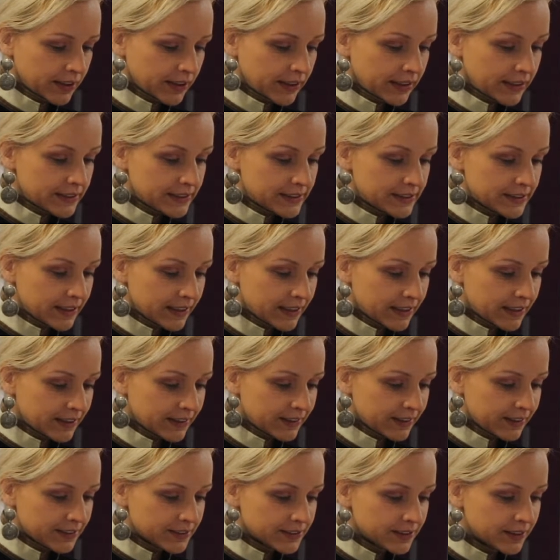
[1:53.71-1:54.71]
He said,
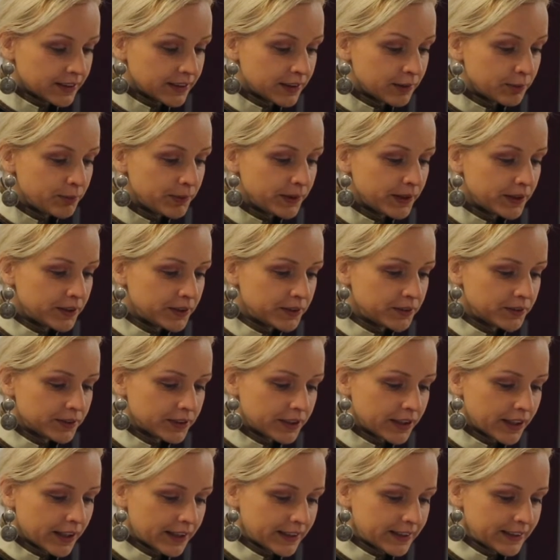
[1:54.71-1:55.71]
it's gonna be a nude
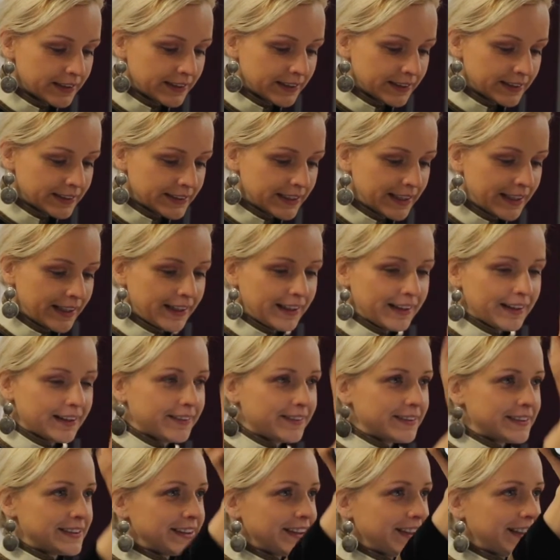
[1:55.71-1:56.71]
gardening day. I
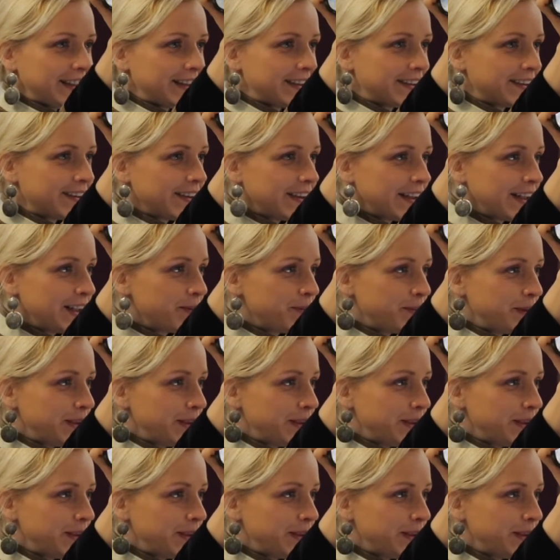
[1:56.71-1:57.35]
was like, I'm